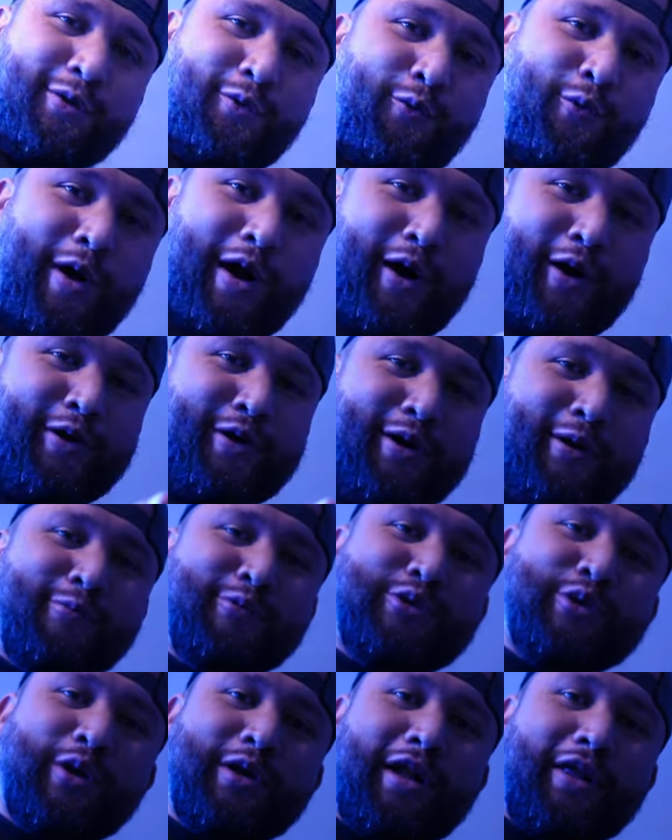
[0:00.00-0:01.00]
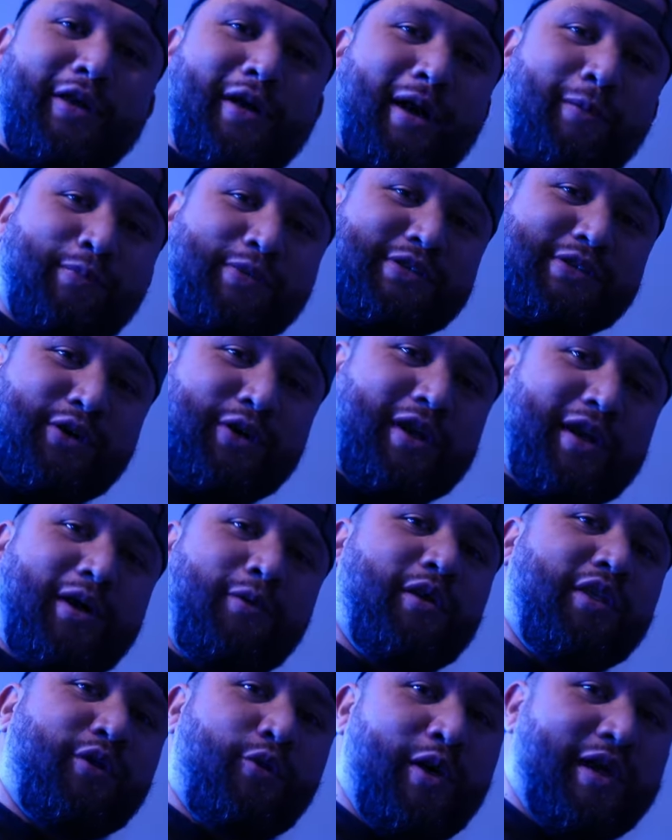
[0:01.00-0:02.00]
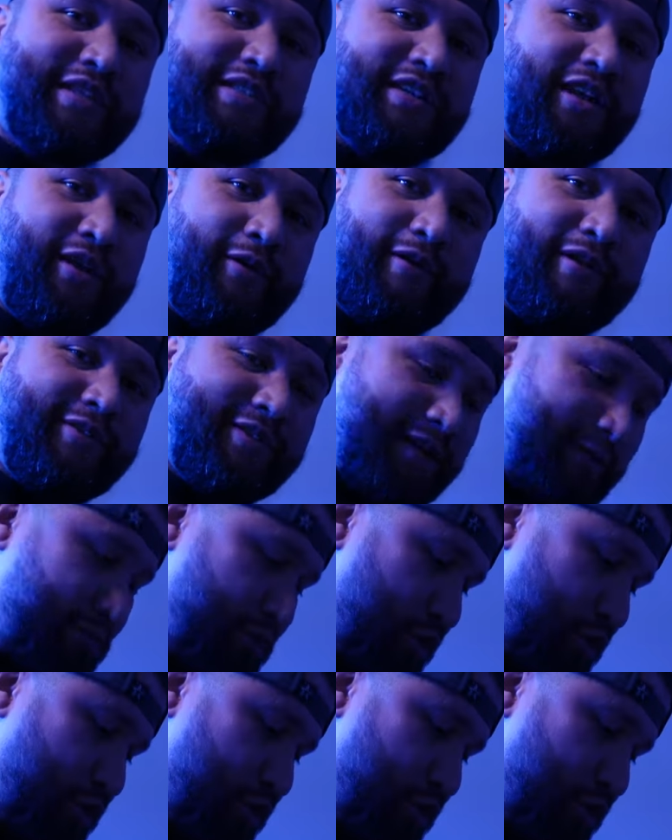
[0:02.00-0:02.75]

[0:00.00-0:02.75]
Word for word: welcome to another episode here with Queen City Reefs and